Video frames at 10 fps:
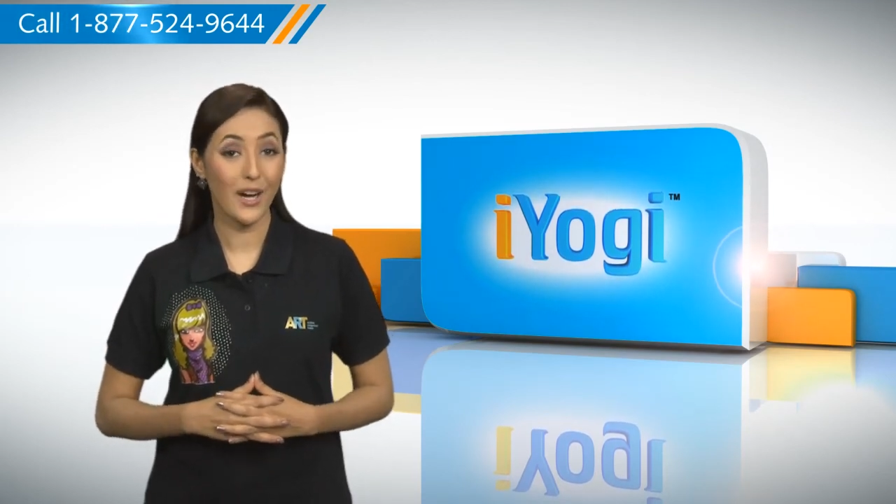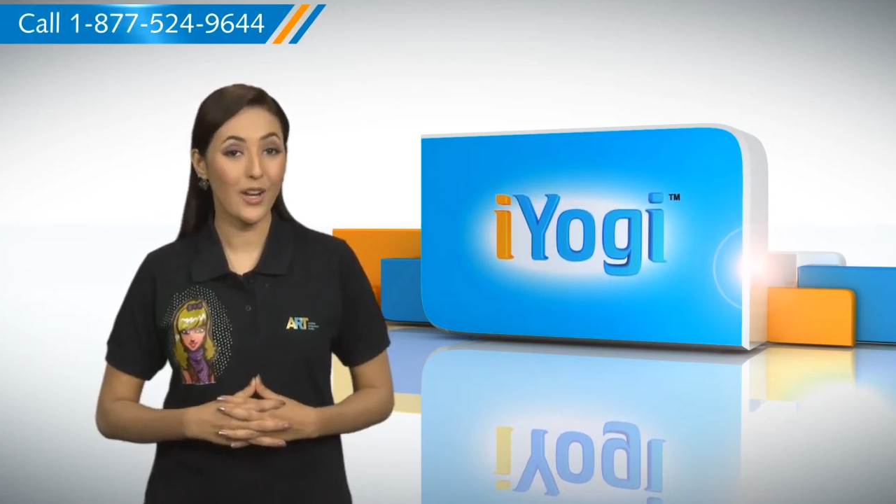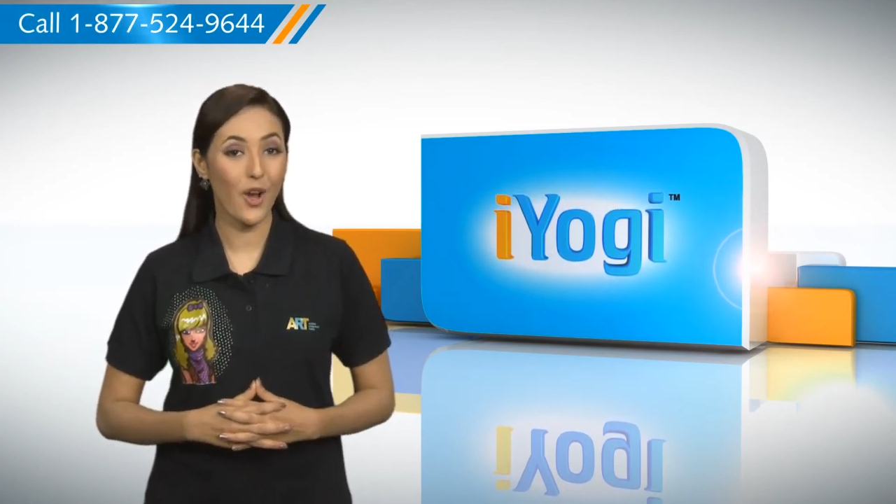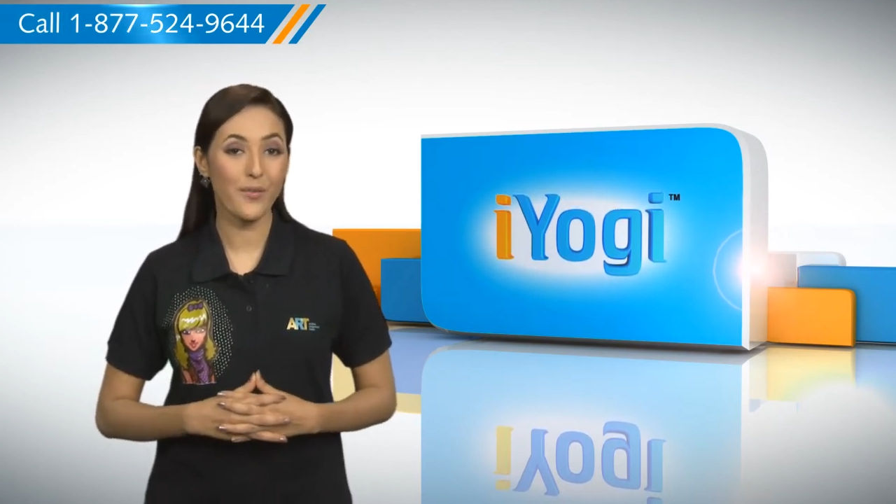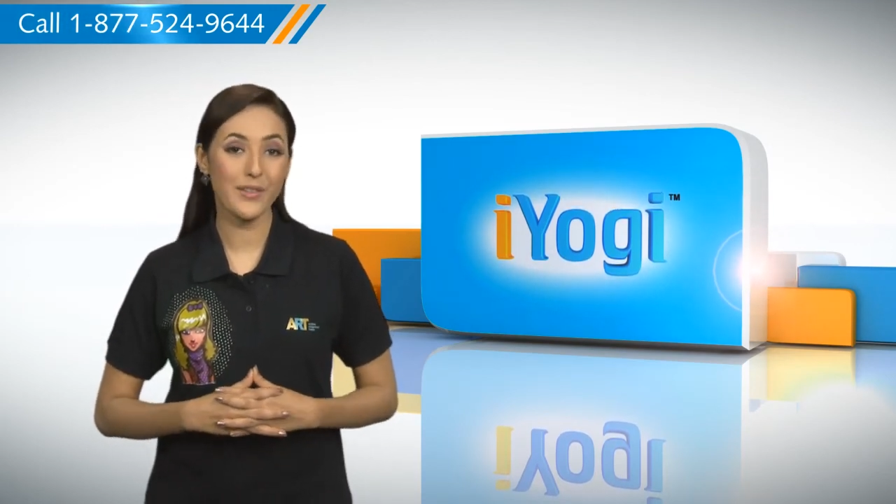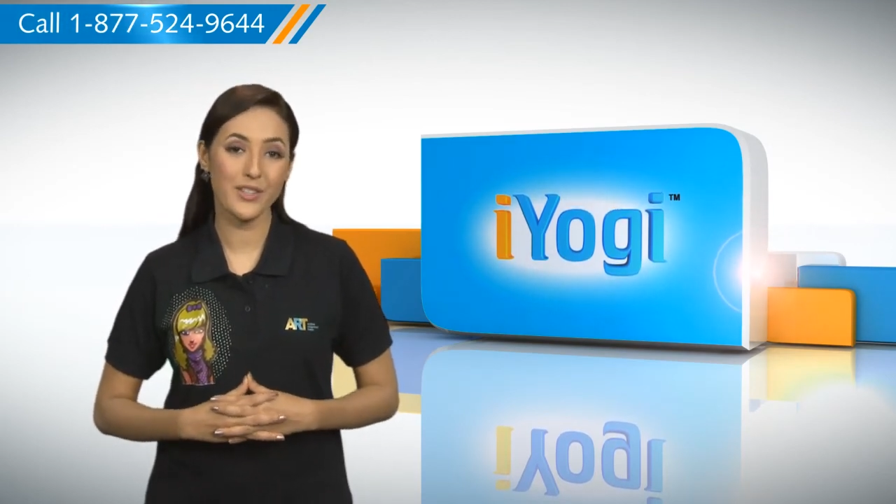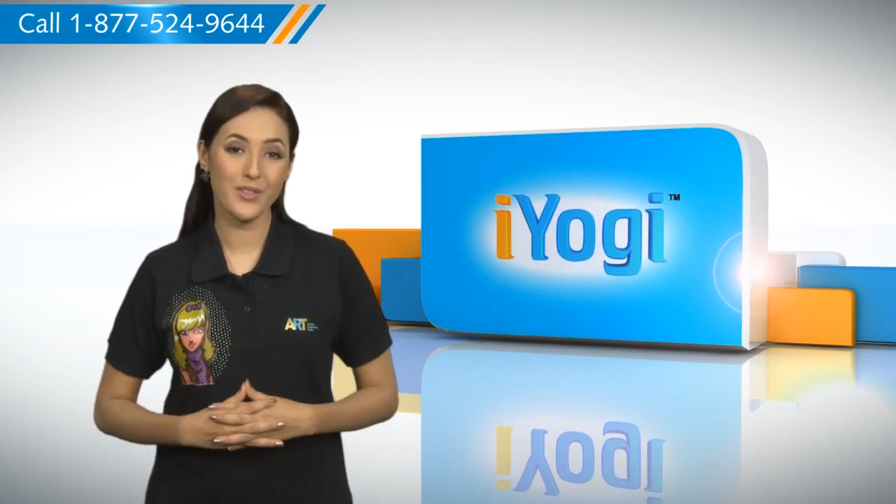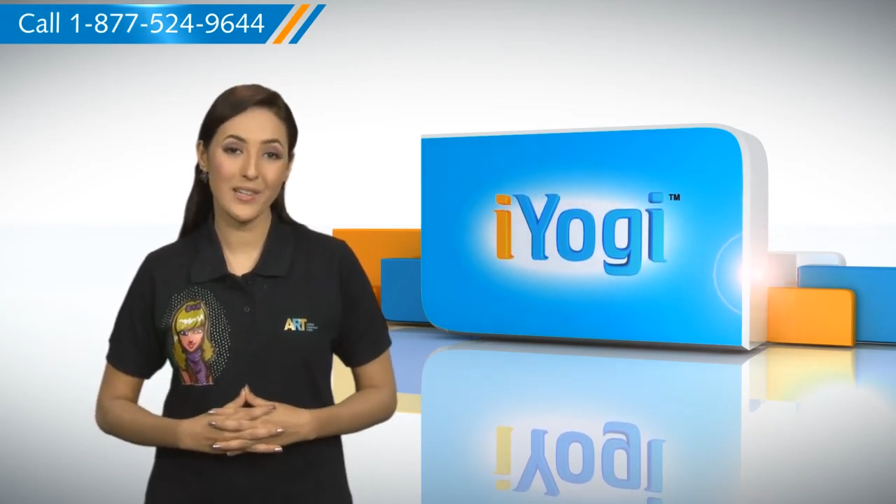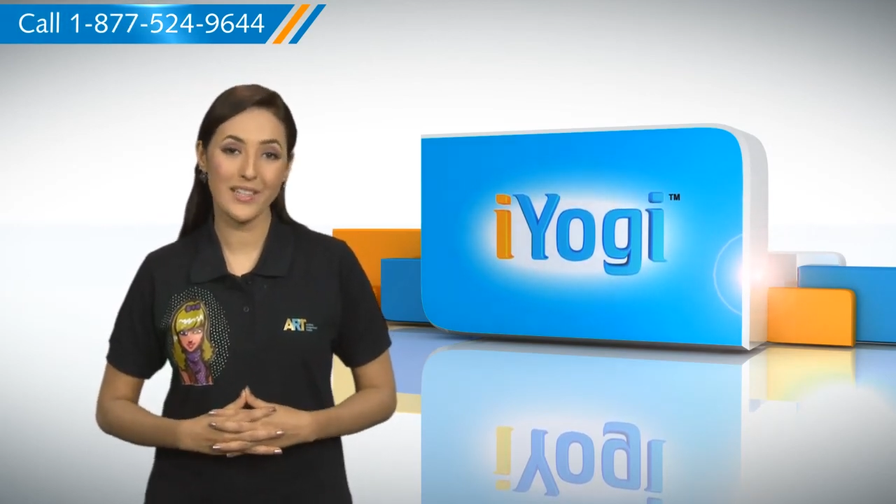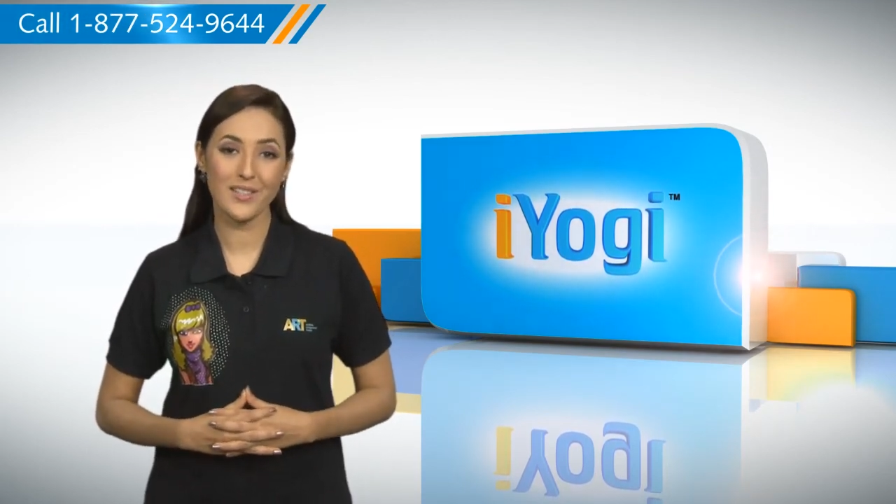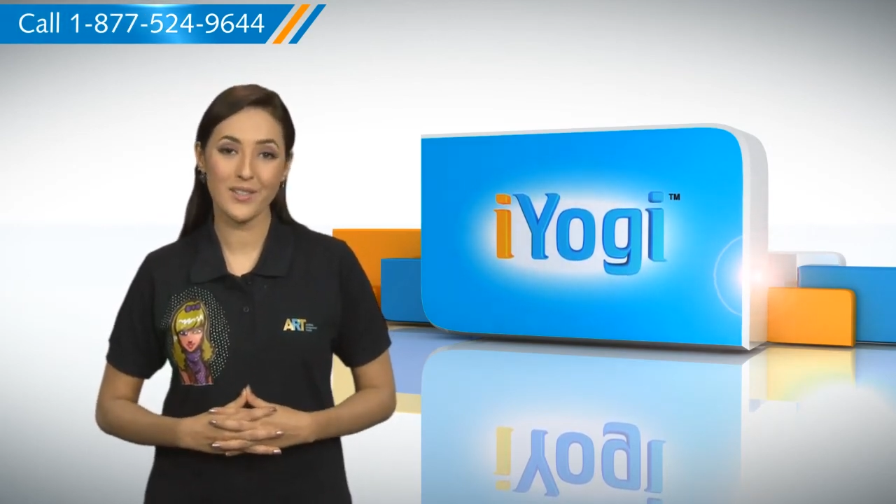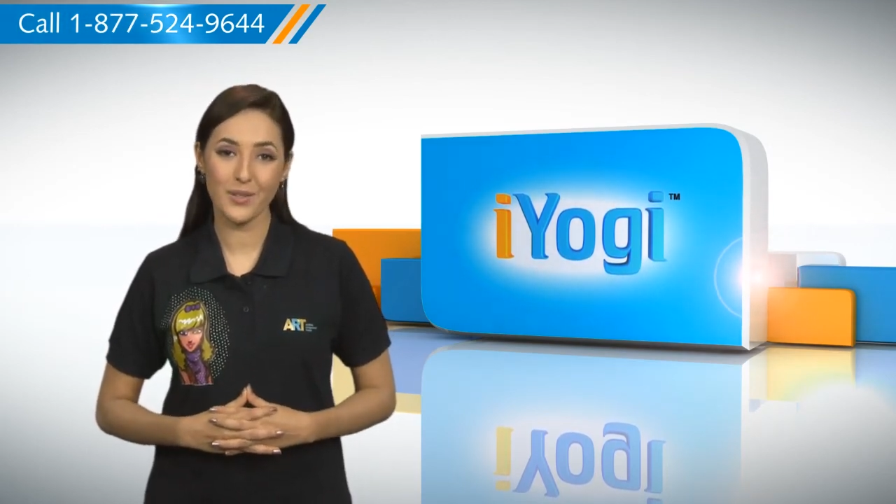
along with its related